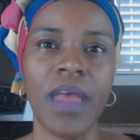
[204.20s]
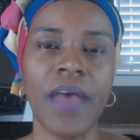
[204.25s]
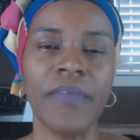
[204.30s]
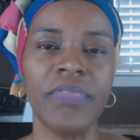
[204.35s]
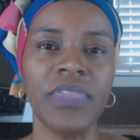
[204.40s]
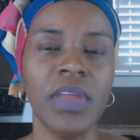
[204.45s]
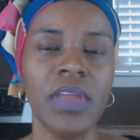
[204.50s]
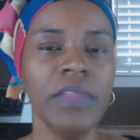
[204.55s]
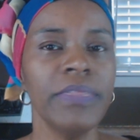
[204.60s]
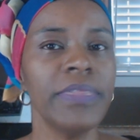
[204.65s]

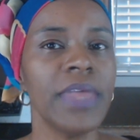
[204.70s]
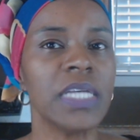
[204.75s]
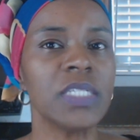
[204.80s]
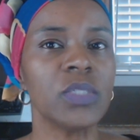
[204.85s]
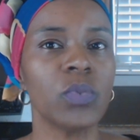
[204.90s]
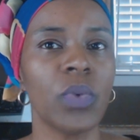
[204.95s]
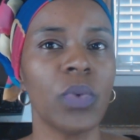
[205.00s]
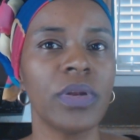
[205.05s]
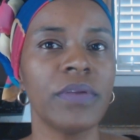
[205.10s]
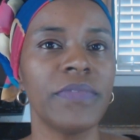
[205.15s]
I think
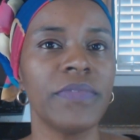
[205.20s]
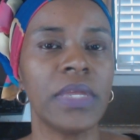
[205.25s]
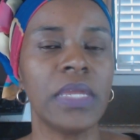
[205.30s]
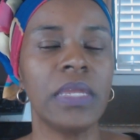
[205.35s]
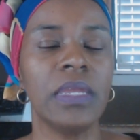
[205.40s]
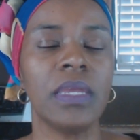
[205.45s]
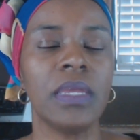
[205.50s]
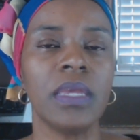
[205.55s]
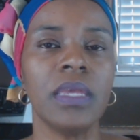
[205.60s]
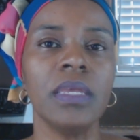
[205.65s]
that's one of
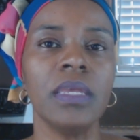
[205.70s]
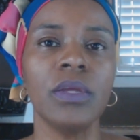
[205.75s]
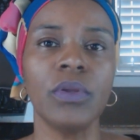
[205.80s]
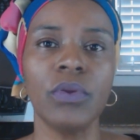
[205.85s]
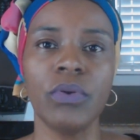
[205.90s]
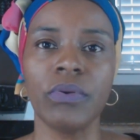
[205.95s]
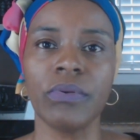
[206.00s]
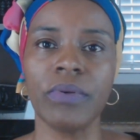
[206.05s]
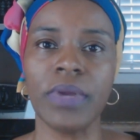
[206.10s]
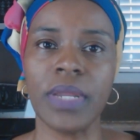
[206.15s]
the key
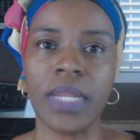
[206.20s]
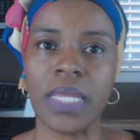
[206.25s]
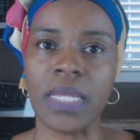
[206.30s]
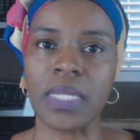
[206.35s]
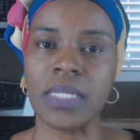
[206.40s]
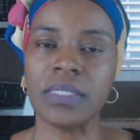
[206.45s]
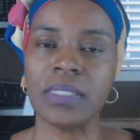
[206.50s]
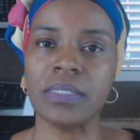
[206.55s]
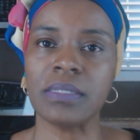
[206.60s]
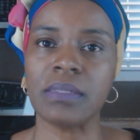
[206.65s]

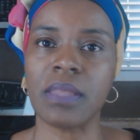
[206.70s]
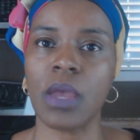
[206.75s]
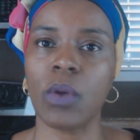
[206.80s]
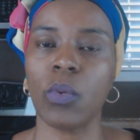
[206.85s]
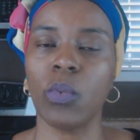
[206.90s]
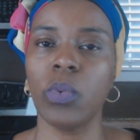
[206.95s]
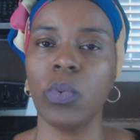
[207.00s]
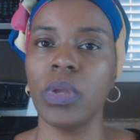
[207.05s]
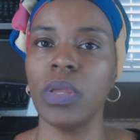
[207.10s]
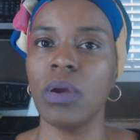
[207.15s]
ingredients
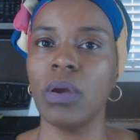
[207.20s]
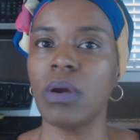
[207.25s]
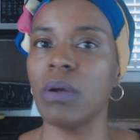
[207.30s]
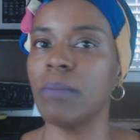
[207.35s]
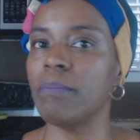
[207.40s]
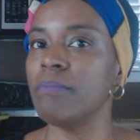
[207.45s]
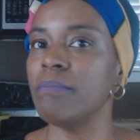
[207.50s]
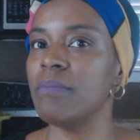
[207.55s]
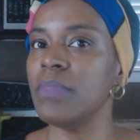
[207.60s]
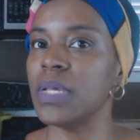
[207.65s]
that we
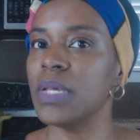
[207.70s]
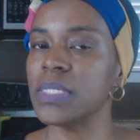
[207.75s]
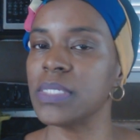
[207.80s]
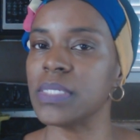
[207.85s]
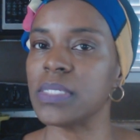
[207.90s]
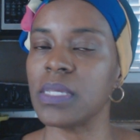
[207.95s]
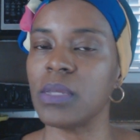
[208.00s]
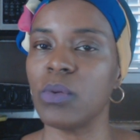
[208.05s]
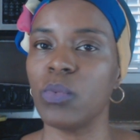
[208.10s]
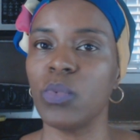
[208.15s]
are
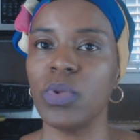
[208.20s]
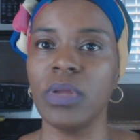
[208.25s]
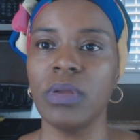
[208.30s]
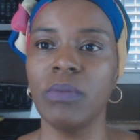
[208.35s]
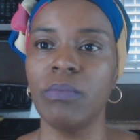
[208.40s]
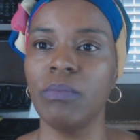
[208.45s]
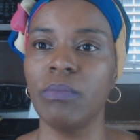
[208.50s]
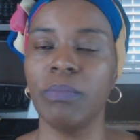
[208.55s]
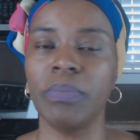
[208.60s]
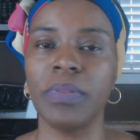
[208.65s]
missing.
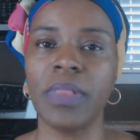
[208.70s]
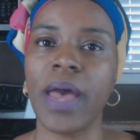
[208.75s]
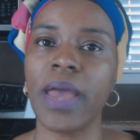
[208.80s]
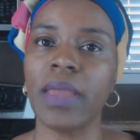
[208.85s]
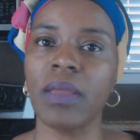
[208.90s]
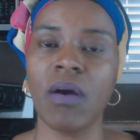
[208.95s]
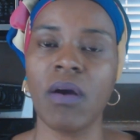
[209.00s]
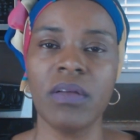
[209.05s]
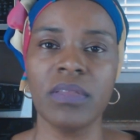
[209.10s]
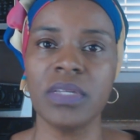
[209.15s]
We
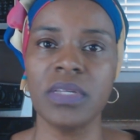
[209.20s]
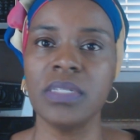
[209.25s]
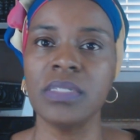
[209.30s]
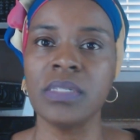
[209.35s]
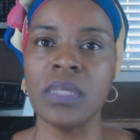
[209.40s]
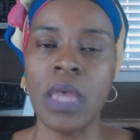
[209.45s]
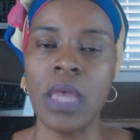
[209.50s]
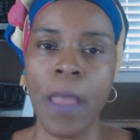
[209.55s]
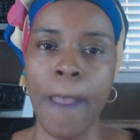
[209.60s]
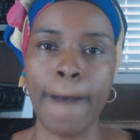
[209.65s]
applying all
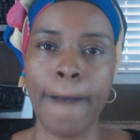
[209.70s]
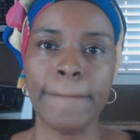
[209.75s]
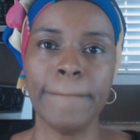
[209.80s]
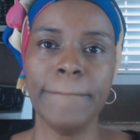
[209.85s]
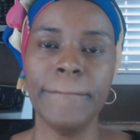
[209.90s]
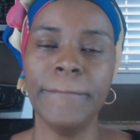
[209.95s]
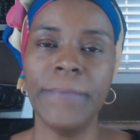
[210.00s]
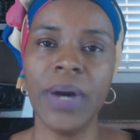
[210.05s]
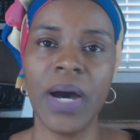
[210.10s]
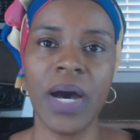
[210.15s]
these
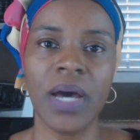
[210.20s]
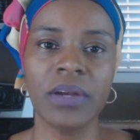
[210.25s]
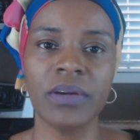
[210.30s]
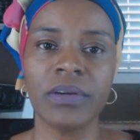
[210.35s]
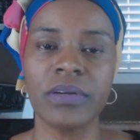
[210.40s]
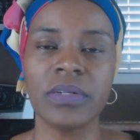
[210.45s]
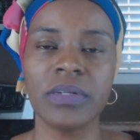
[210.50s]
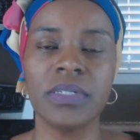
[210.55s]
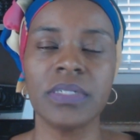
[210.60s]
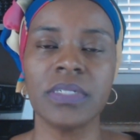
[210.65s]

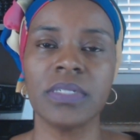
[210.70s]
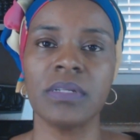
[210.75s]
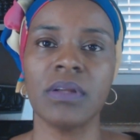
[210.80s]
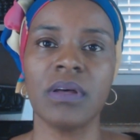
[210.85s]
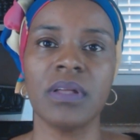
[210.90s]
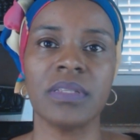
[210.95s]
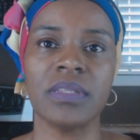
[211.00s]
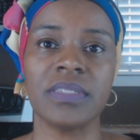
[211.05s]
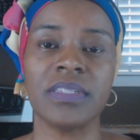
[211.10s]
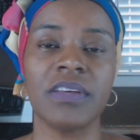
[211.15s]
butters
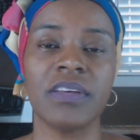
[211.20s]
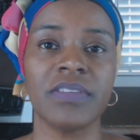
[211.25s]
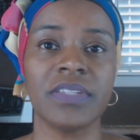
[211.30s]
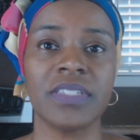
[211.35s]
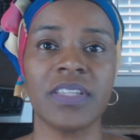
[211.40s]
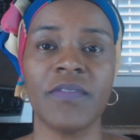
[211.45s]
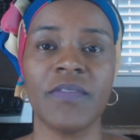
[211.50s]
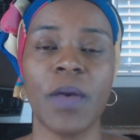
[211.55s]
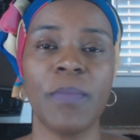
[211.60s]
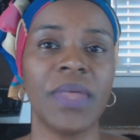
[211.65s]
and all this other
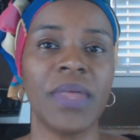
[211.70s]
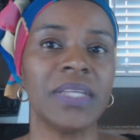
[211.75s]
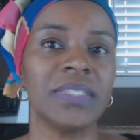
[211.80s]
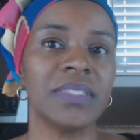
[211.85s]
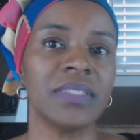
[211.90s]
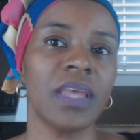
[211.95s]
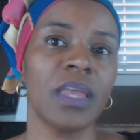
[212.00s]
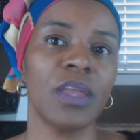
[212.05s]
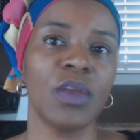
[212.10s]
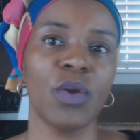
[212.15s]
stuff. I'm not
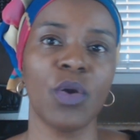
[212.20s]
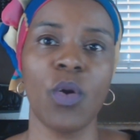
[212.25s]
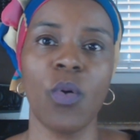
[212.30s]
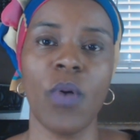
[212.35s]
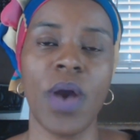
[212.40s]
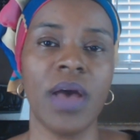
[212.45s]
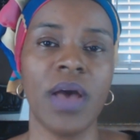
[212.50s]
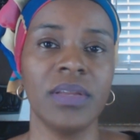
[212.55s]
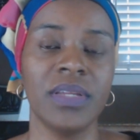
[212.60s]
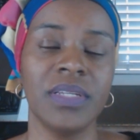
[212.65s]
saying
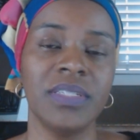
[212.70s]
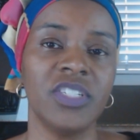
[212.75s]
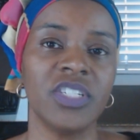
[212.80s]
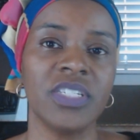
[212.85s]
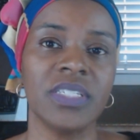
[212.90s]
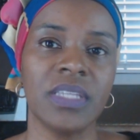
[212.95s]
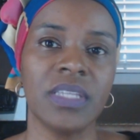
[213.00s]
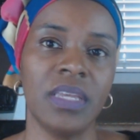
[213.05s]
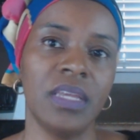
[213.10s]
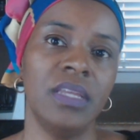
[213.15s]
go out and
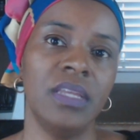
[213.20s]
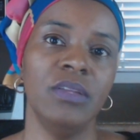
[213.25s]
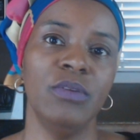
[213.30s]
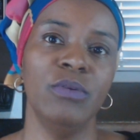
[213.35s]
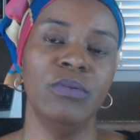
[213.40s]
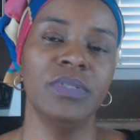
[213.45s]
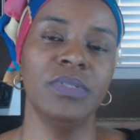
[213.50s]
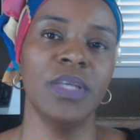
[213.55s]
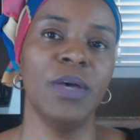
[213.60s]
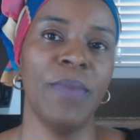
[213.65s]
just get
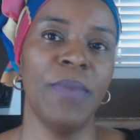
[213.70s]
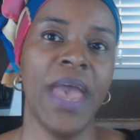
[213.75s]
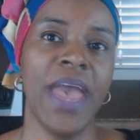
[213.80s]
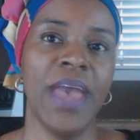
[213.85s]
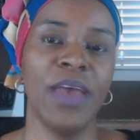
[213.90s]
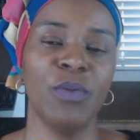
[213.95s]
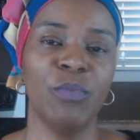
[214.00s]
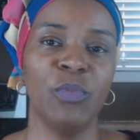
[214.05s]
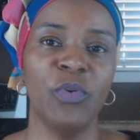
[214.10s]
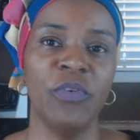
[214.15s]
you some
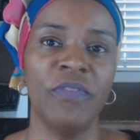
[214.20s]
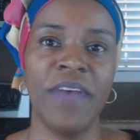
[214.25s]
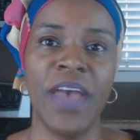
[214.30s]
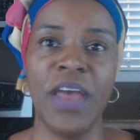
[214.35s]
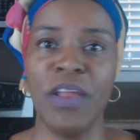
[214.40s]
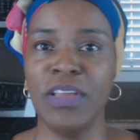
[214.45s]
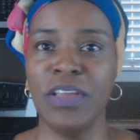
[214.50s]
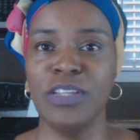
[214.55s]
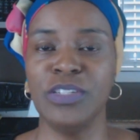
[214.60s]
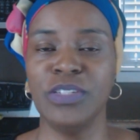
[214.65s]
animal
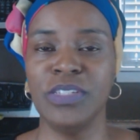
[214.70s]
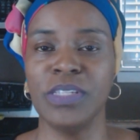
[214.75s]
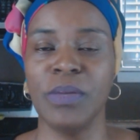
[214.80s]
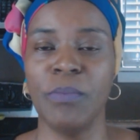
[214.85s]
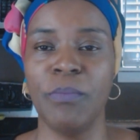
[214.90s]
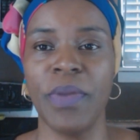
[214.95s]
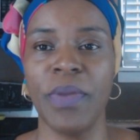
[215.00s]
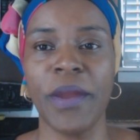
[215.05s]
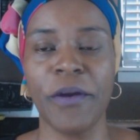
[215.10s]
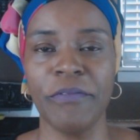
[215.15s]
fat, get you
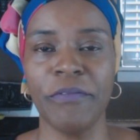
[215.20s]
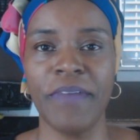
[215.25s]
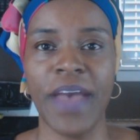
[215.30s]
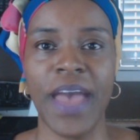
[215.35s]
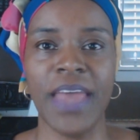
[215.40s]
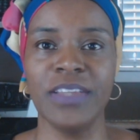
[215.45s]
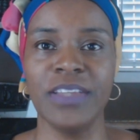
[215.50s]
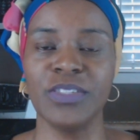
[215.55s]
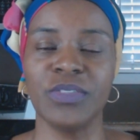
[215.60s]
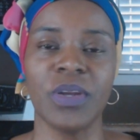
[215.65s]
some bear
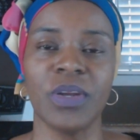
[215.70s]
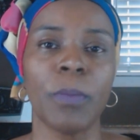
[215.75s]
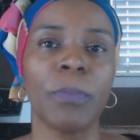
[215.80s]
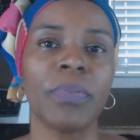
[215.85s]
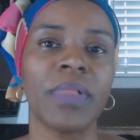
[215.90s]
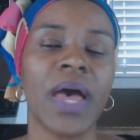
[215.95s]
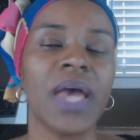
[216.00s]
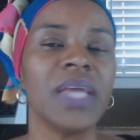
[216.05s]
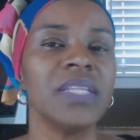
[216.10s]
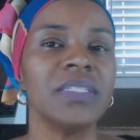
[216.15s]
fat and start
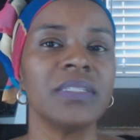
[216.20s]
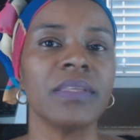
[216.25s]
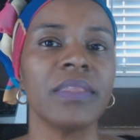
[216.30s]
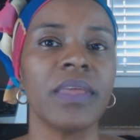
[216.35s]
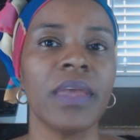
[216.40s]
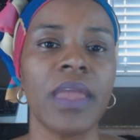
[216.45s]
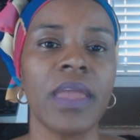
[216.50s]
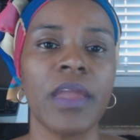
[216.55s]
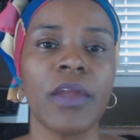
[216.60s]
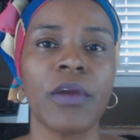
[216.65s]
applying to
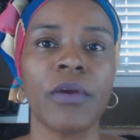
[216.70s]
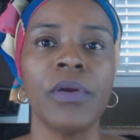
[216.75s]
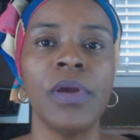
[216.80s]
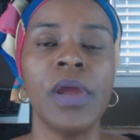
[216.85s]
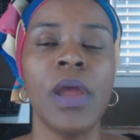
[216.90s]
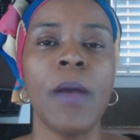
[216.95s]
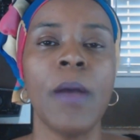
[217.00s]
the hair.